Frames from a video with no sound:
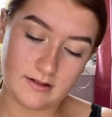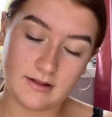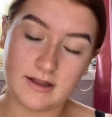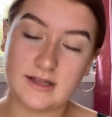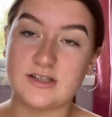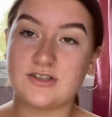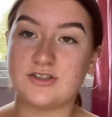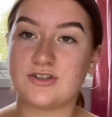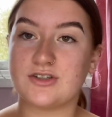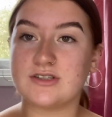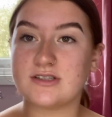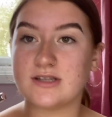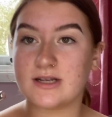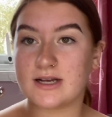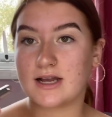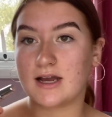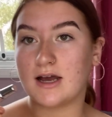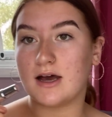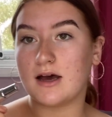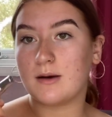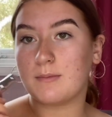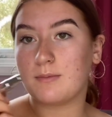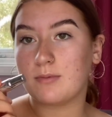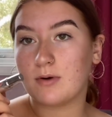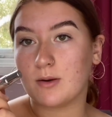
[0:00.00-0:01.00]
It's just like
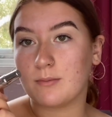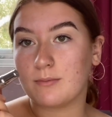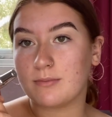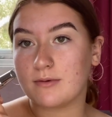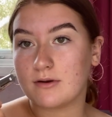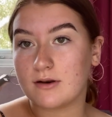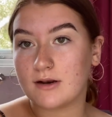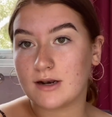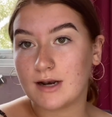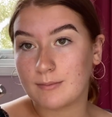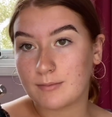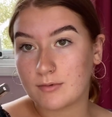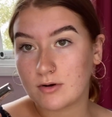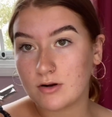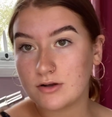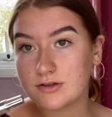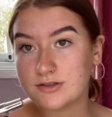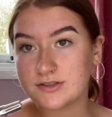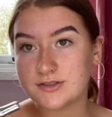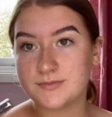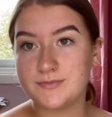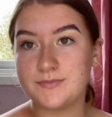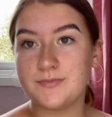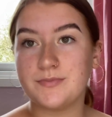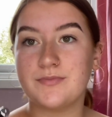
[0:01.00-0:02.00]
a plumping lip
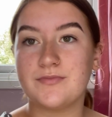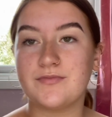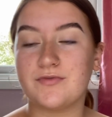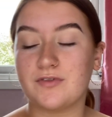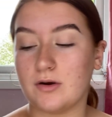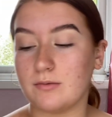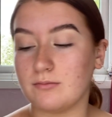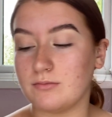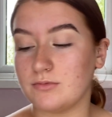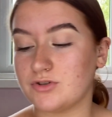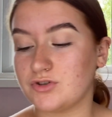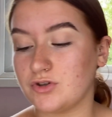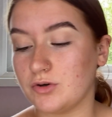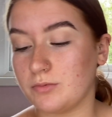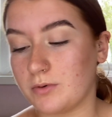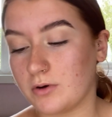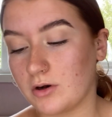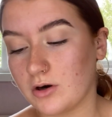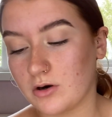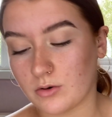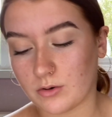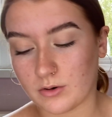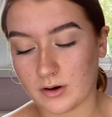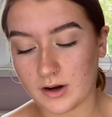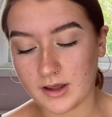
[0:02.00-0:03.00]
gloss from Soap and
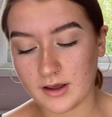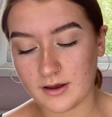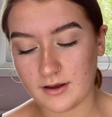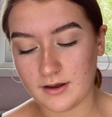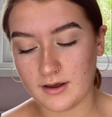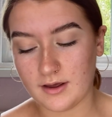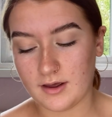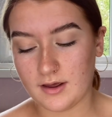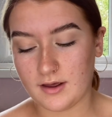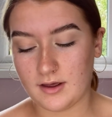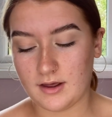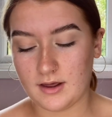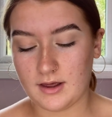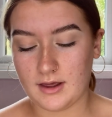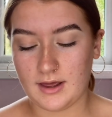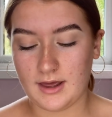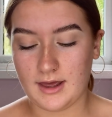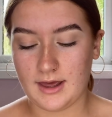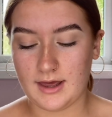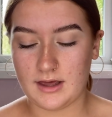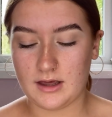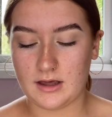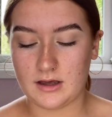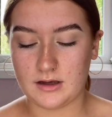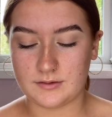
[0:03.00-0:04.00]
Glory.
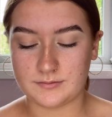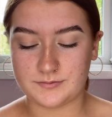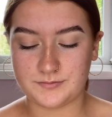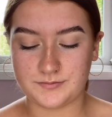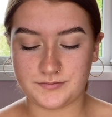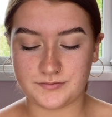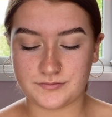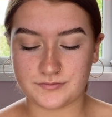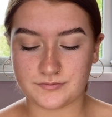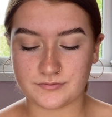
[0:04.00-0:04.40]
It